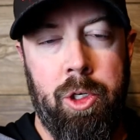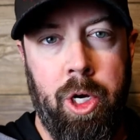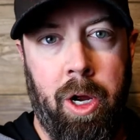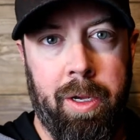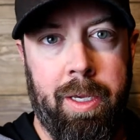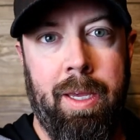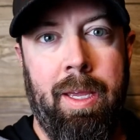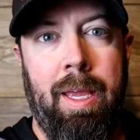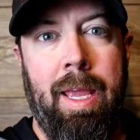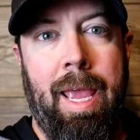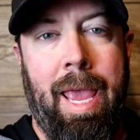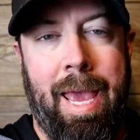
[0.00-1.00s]
chunk,
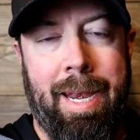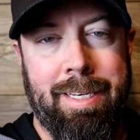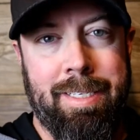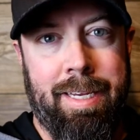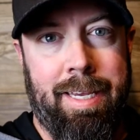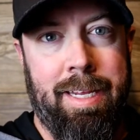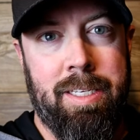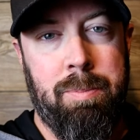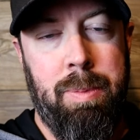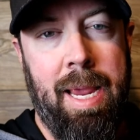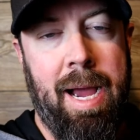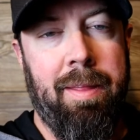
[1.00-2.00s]
and as it gets
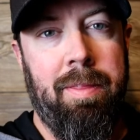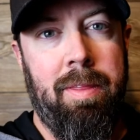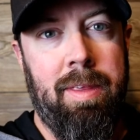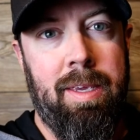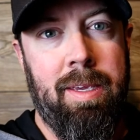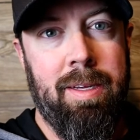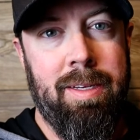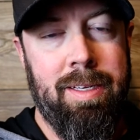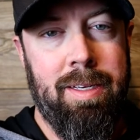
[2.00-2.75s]
beyond the